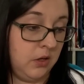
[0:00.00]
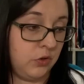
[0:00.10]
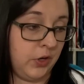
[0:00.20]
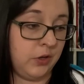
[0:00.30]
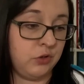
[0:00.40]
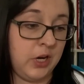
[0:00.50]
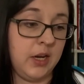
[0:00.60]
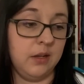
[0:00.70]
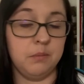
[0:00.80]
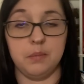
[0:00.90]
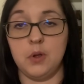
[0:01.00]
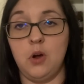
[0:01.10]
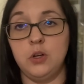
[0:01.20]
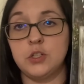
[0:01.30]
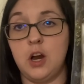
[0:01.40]
Trick or Treat,
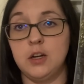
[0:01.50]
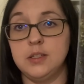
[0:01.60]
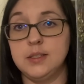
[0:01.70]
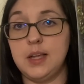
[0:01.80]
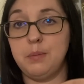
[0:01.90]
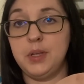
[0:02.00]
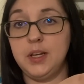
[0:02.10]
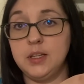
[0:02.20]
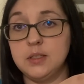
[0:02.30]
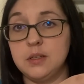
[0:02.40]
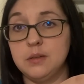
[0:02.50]
Cottage Garden Samplings.